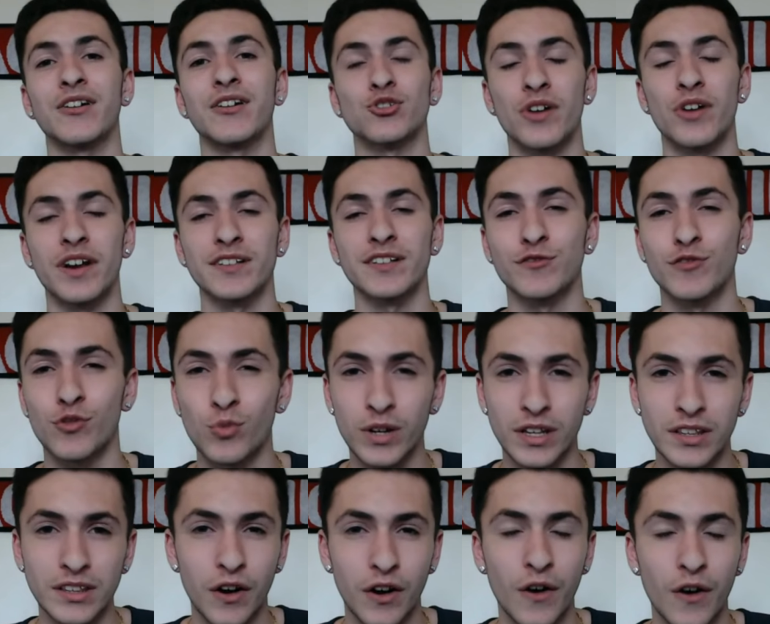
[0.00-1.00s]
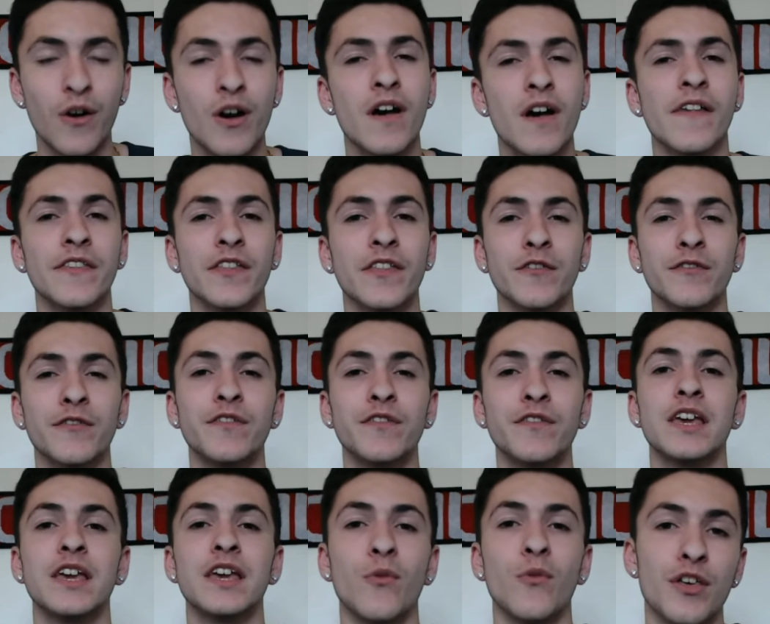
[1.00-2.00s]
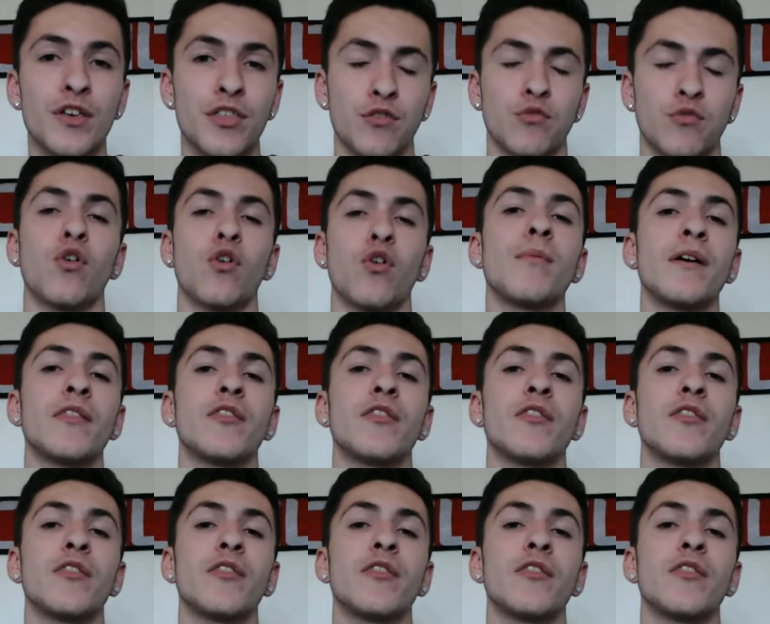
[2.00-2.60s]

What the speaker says: transfer window, the fee with Roma.